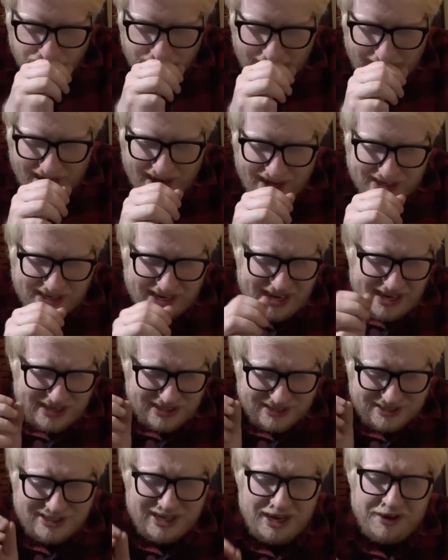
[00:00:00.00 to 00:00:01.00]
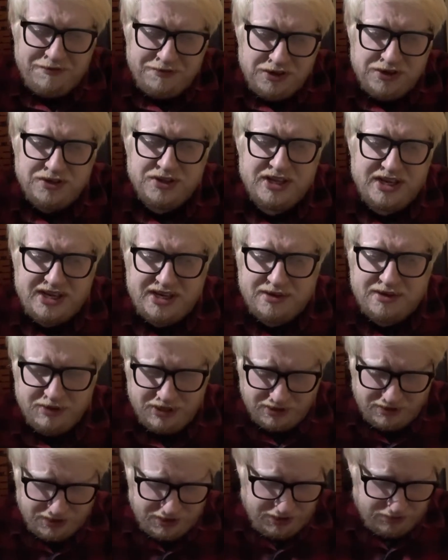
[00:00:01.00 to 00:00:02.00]
And it definitely
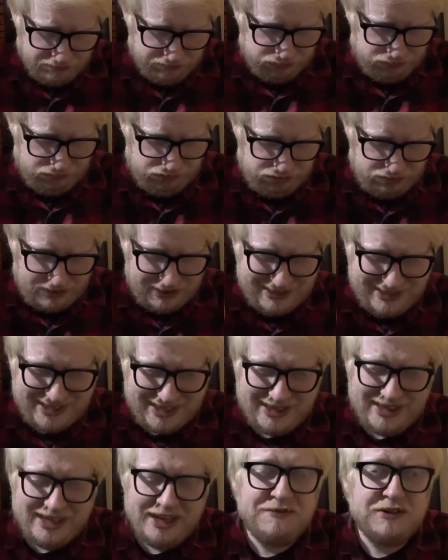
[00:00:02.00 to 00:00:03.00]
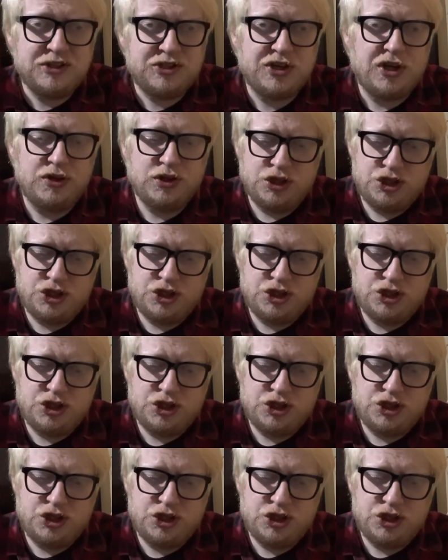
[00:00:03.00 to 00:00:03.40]
delivers on the